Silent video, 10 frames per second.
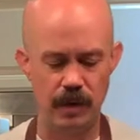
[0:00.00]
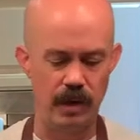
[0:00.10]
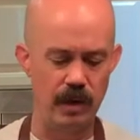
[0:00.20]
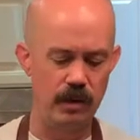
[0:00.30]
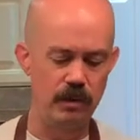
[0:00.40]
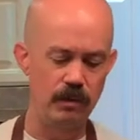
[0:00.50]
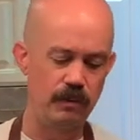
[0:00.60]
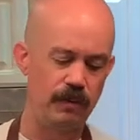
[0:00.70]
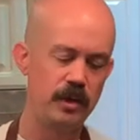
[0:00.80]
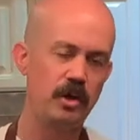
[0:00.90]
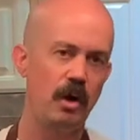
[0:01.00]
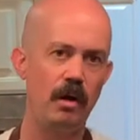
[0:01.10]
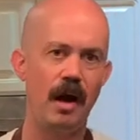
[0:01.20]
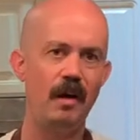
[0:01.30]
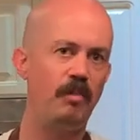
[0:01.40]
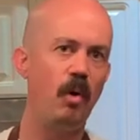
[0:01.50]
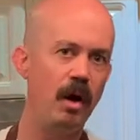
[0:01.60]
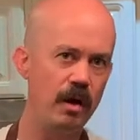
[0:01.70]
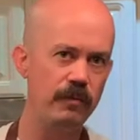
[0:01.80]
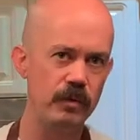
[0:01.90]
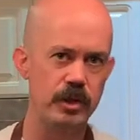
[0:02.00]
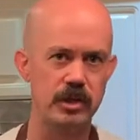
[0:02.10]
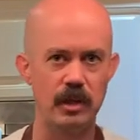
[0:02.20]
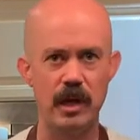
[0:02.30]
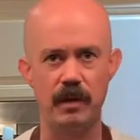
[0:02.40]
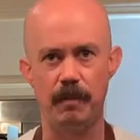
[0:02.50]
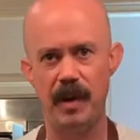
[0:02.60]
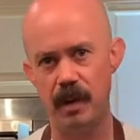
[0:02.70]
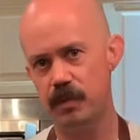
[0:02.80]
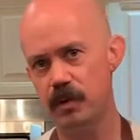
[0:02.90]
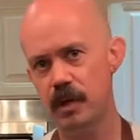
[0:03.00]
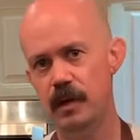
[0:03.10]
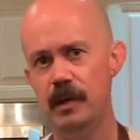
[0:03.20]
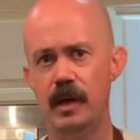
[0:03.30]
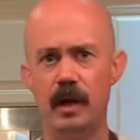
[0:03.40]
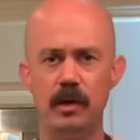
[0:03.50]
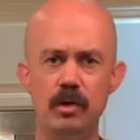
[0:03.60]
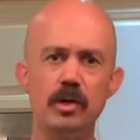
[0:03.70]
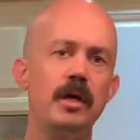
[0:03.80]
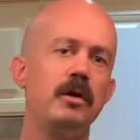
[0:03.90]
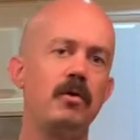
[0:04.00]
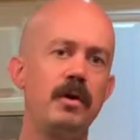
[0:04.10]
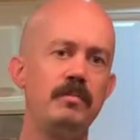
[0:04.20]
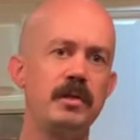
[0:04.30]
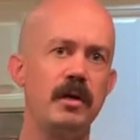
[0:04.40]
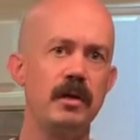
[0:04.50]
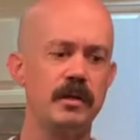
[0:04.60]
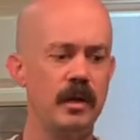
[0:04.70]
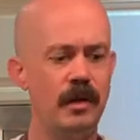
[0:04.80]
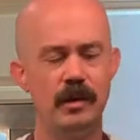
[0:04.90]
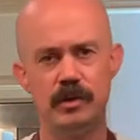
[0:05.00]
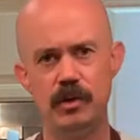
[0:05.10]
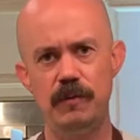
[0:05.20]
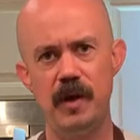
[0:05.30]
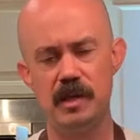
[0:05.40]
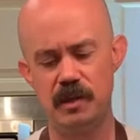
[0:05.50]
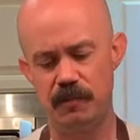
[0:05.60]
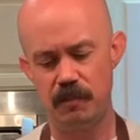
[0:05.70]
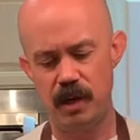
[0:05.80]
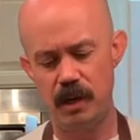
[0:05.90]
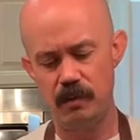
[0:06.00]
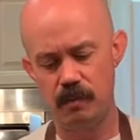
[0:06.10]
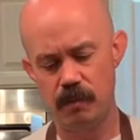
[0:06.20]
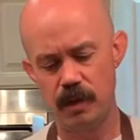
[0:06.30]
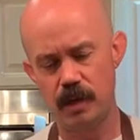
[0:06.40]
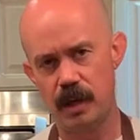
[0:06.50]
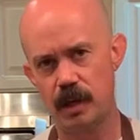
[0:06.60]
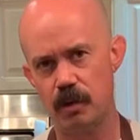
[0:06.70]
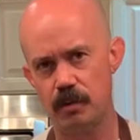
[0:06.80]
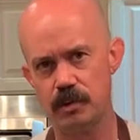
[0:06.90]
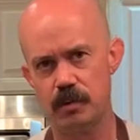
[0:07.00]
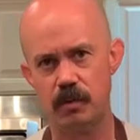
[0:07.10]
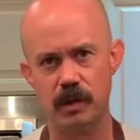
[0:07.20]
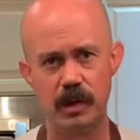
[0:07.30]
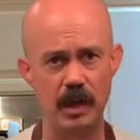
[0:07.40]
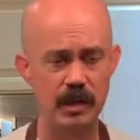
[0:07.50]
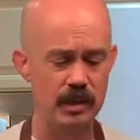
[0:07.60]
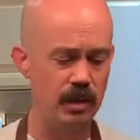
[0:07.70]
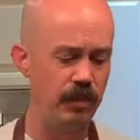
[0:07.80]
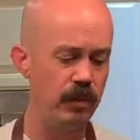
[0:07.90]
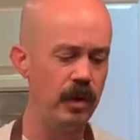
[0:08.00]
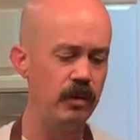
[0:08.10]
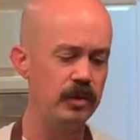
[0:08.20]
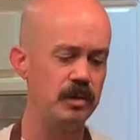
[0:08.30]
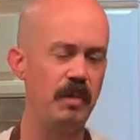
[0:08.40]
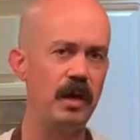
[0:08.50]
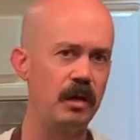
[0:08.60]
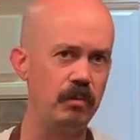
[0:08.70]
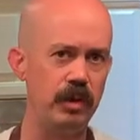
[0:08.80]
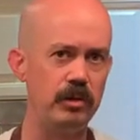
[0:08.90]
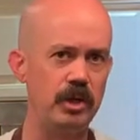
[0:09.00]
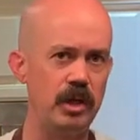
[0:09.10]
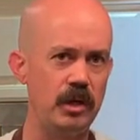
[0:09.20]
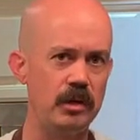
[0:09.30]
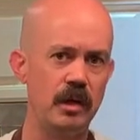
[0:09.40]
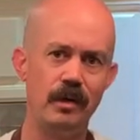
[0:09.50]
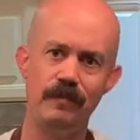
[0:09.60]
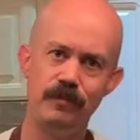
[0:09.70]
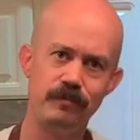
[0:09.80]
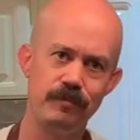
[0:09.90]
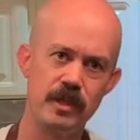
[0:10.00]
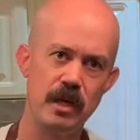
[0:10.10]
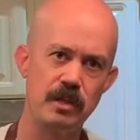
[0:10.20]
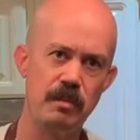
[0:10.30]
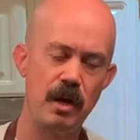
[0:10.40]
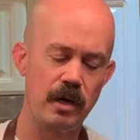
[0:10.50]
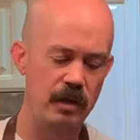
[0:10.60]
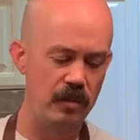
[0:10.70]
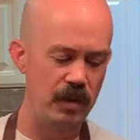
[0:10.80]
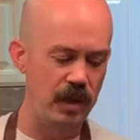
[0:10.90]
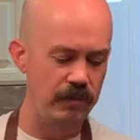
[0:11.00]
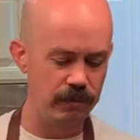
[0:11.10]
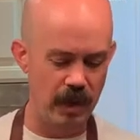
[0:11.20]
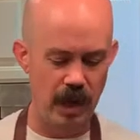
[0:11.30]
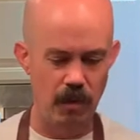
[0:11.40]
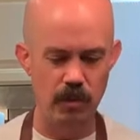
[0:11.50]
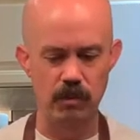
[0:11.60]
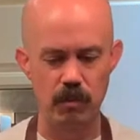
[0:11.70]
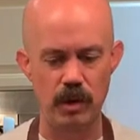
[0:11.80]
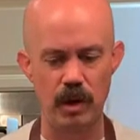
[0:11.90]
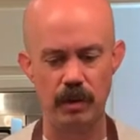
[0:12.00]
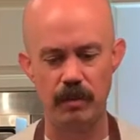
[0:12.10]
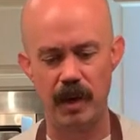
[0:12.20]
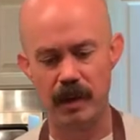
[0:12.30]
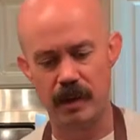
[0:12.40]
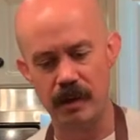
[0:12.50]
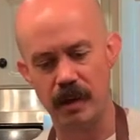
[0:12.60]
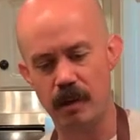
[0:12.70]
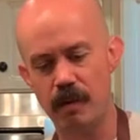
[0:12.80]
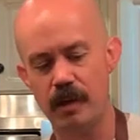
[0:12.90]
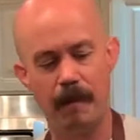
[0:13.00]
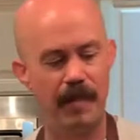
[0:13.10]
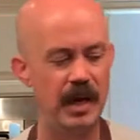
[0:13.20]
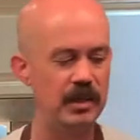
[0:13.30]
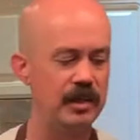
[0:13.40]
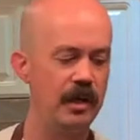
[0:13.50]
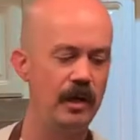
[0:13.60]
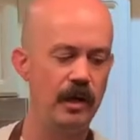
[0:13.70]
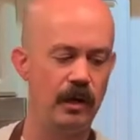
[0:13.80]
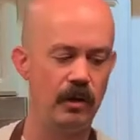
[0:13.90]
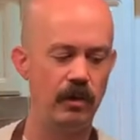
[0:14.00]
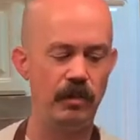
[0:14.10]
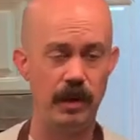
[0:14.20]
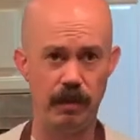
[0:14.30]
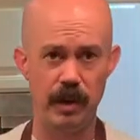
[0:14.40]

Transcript: Uh, you can do what the French call au poivre, which is a lot of pepper, uh, usually in a cream sauce. Too fancy for me. We're gonna kick it old school. We're gonna kick it simple with just bacon and blue cheese. Sounds American to me. Uh, we'll, we'll, call it American. And then we're gonna baste and a little bit of